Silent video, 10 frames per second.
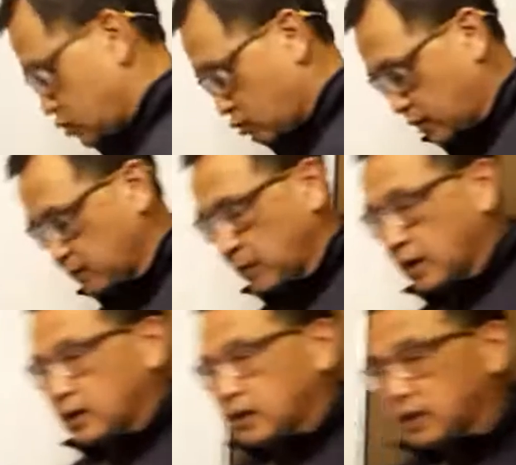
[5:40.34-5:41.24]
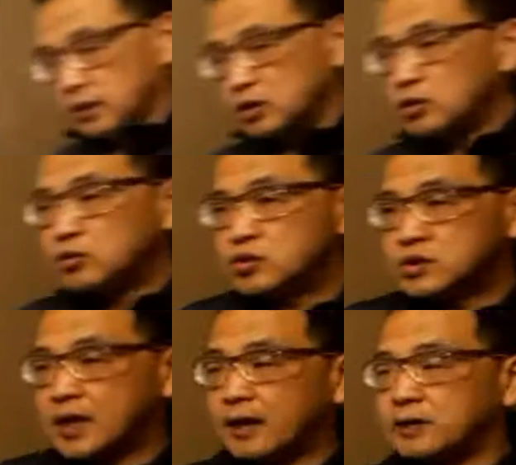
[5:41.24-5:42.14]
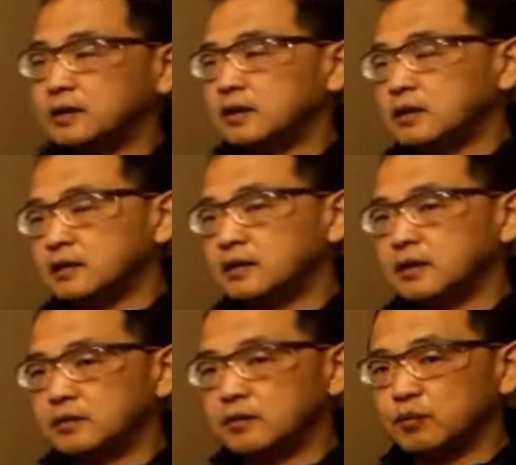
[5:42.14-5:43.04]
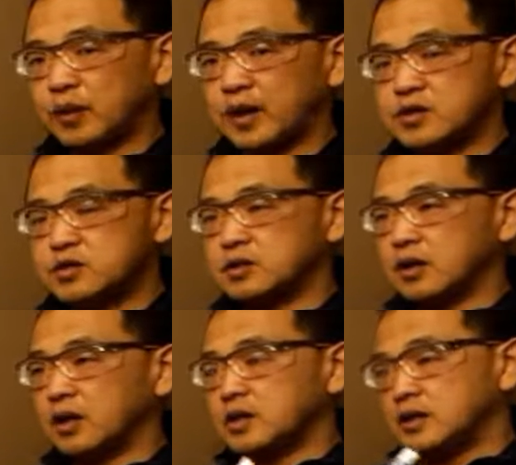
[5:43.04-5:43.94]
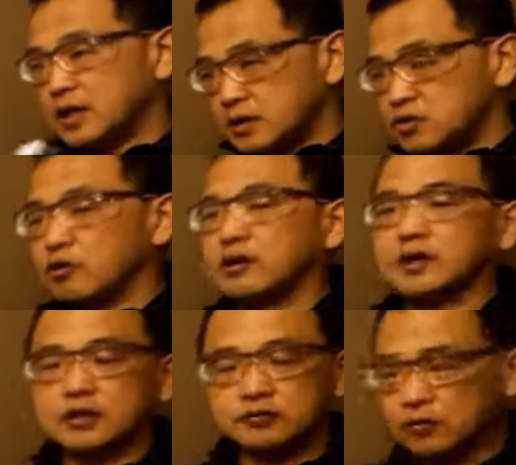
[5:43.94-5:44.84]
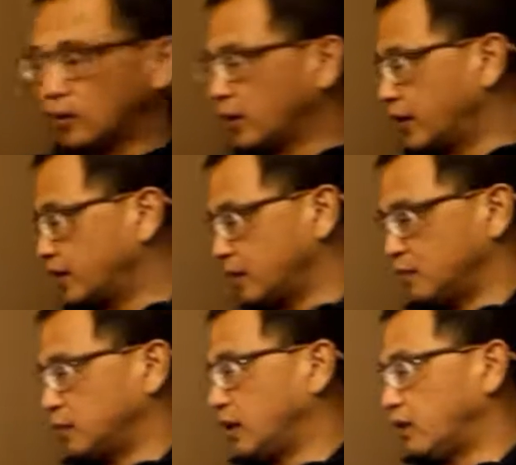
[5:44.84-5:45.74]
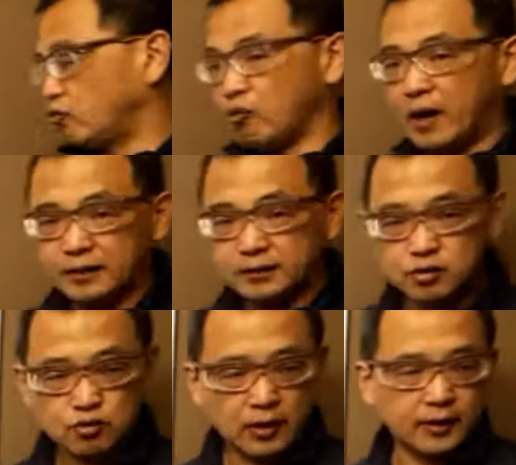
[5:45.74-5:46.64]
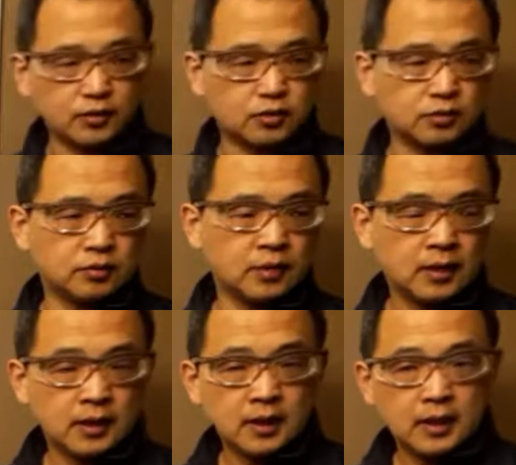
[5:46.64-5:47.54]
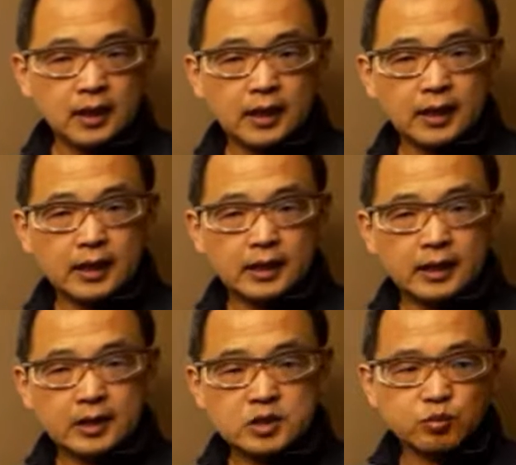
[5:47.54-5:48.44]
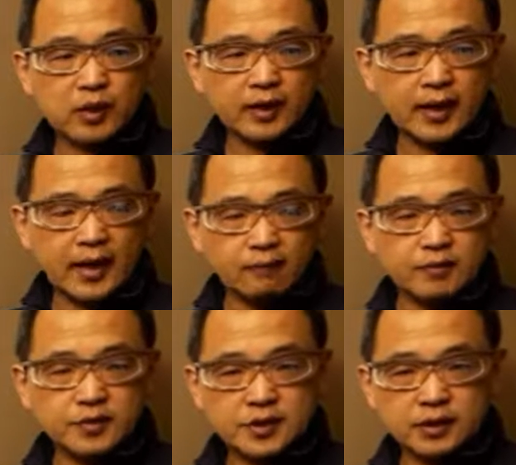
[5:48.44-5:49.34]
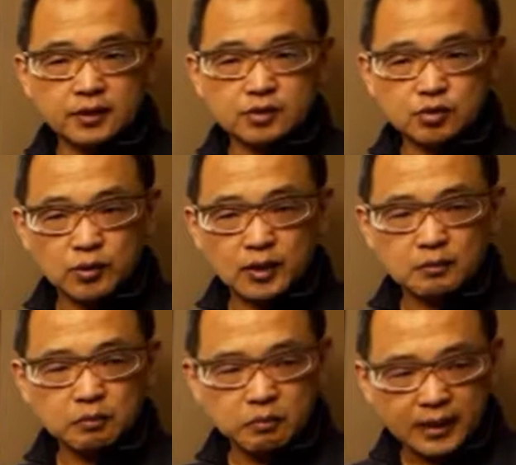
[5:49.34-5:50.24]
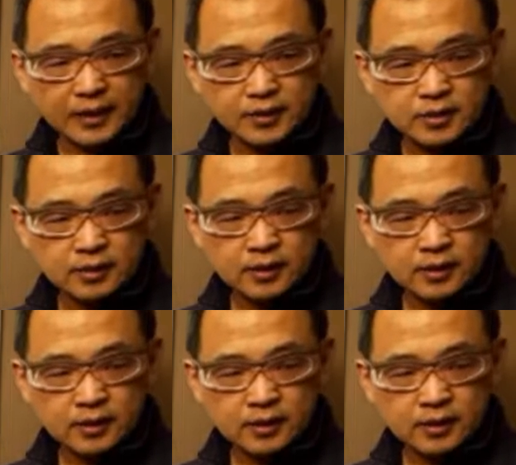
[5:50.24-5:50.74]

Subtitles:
the screen. You stand in the place. Yes, you are not following them around trying to explain everything and so on. But